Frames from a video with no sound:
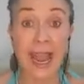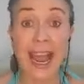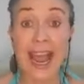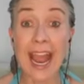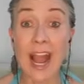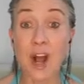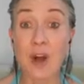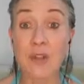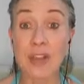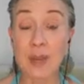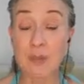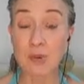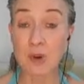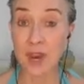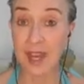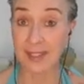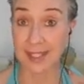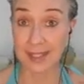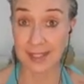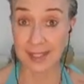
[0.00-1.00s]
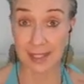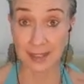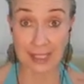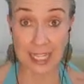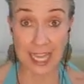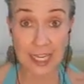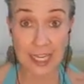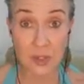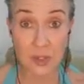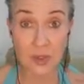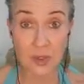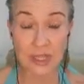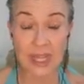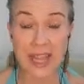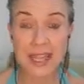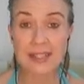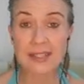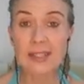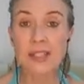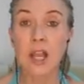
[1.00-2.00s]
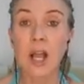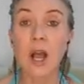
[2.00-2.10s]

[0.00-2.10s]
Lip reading: how they process electrolytes,